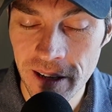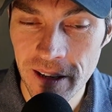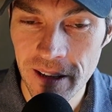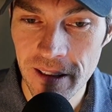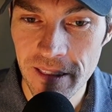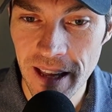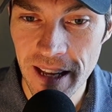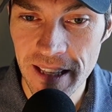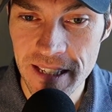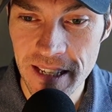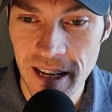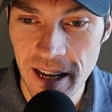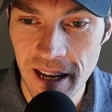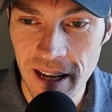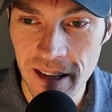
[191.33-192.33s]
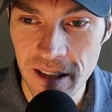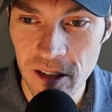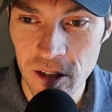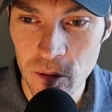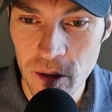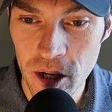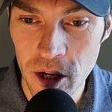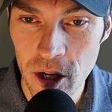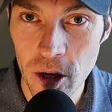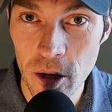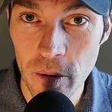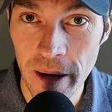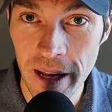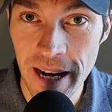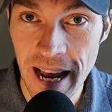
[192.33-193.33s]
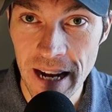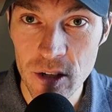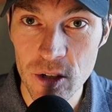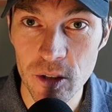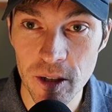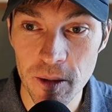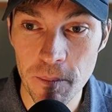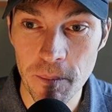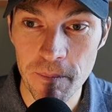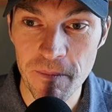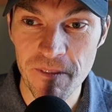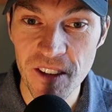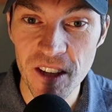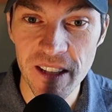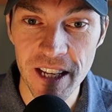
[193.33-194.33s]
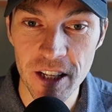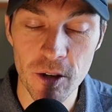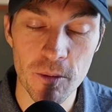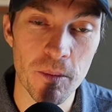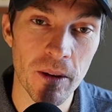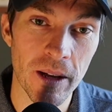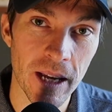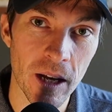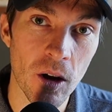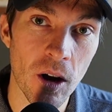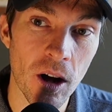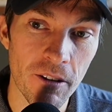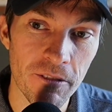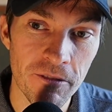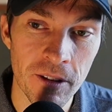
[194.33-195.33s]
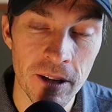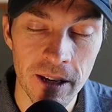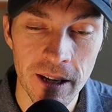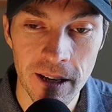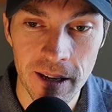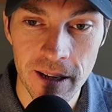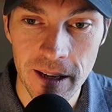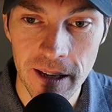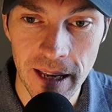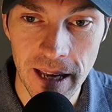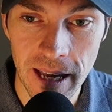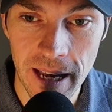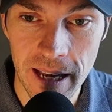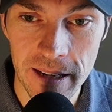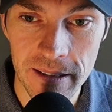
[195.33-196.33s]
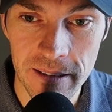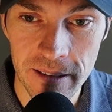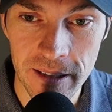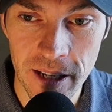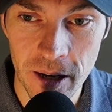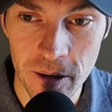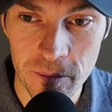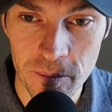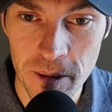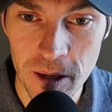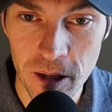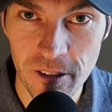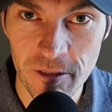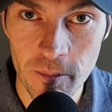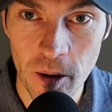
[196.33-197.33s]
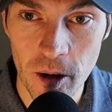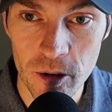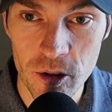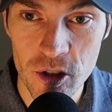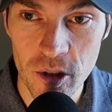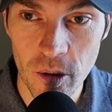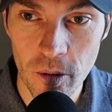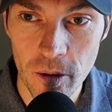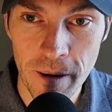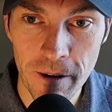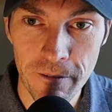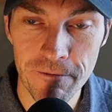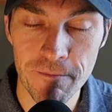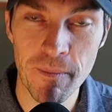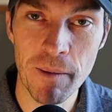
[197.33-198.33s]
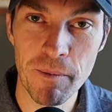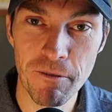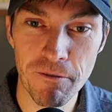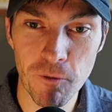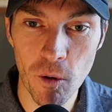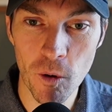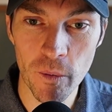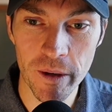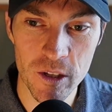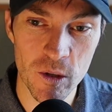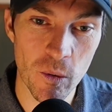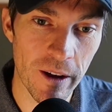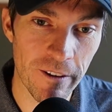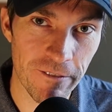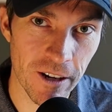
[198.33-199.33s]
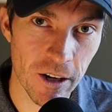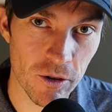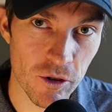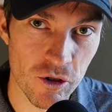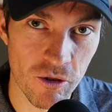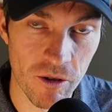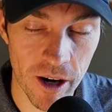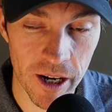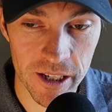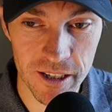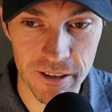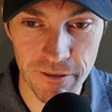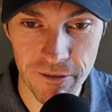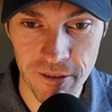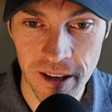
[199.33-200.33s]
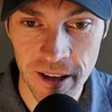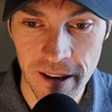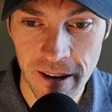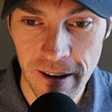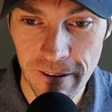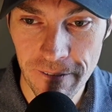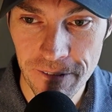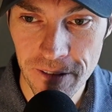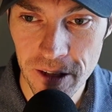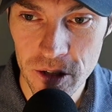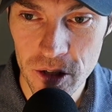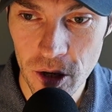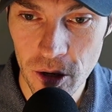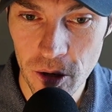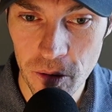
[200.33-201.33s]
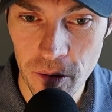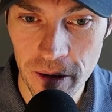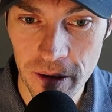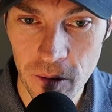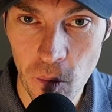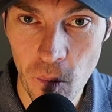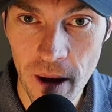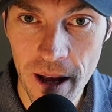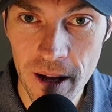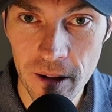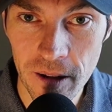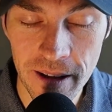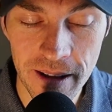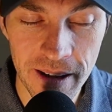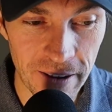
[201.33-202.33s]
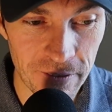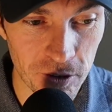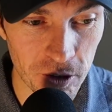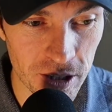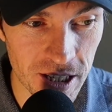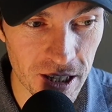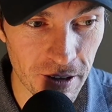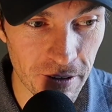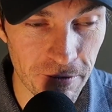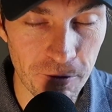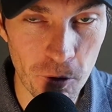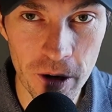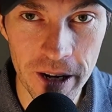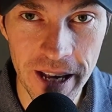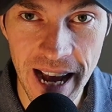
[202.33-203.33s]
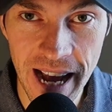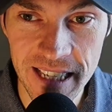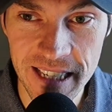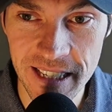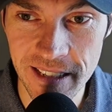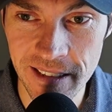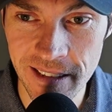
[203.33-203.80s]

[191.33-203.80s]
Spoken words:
that you can go and actually feel like you're playing golf. And, middle of March. So we're about maybe 4 weeks away, fingers crossed, if things go well. I've looked at the forecast, and